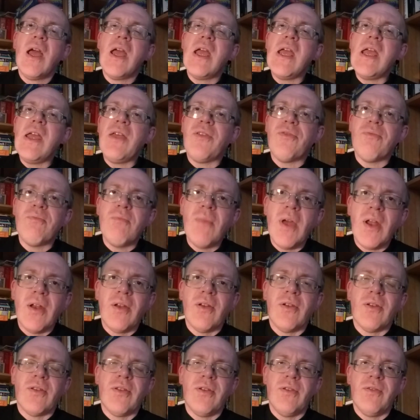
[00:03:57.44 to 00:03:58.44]
is
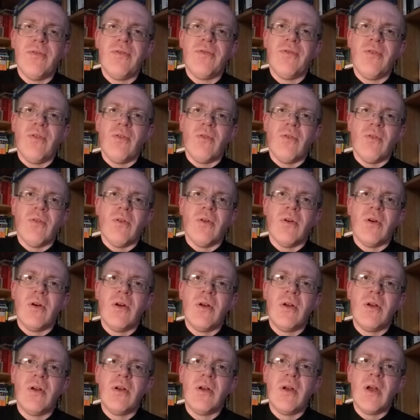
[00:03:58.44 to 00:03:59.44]
meant for
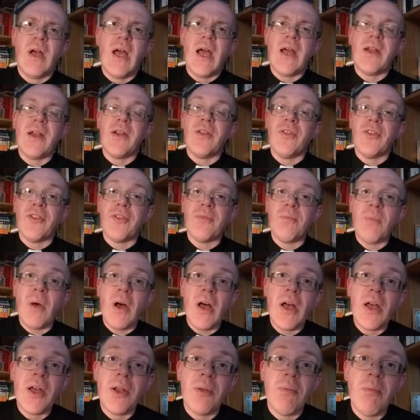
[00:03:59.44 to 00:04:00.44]
and
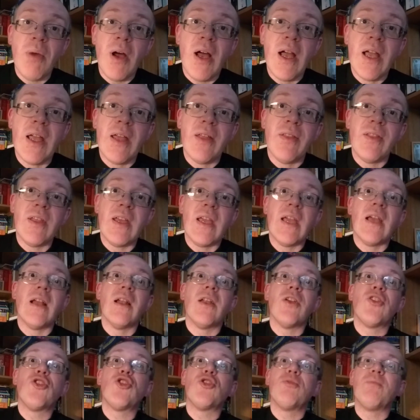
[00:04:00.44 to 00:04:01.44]
inspired by the
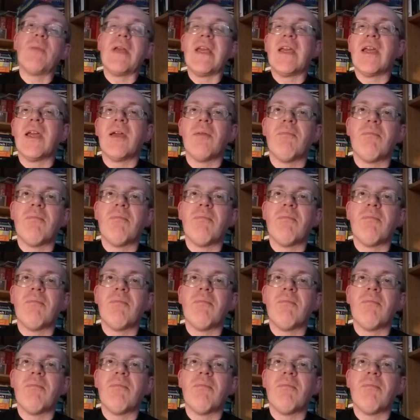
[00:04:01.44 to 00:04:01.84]
English speaking